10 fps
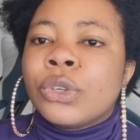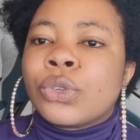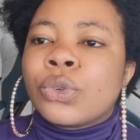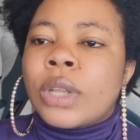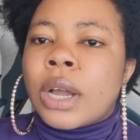
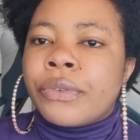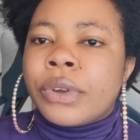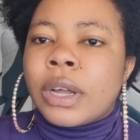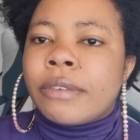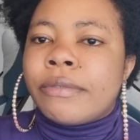So that
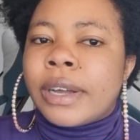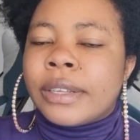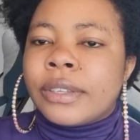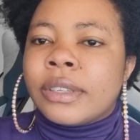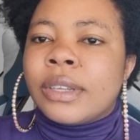green
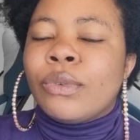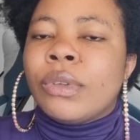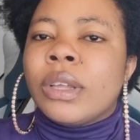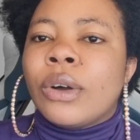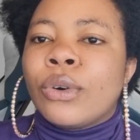advice, they
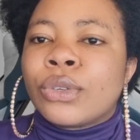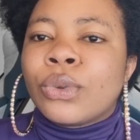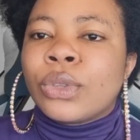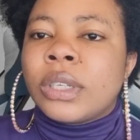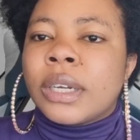will
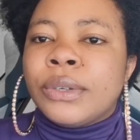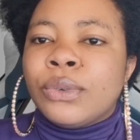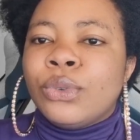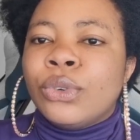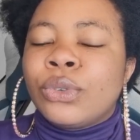also tell
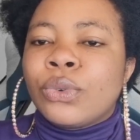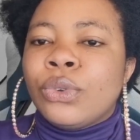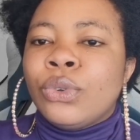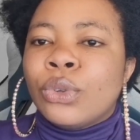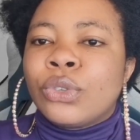you
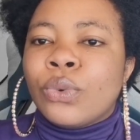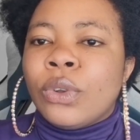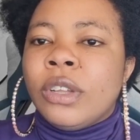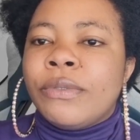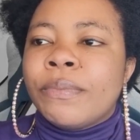not to
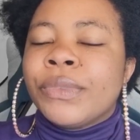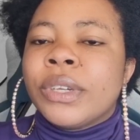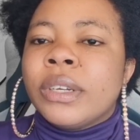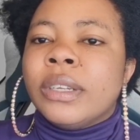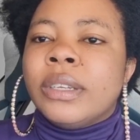leave
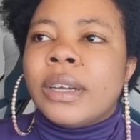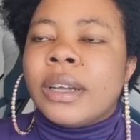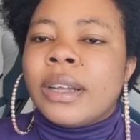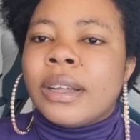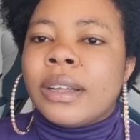
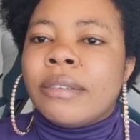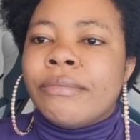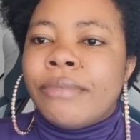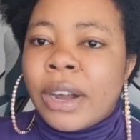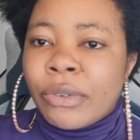the
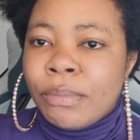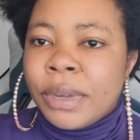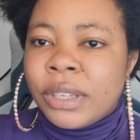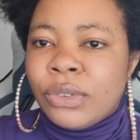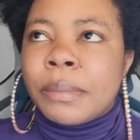environment.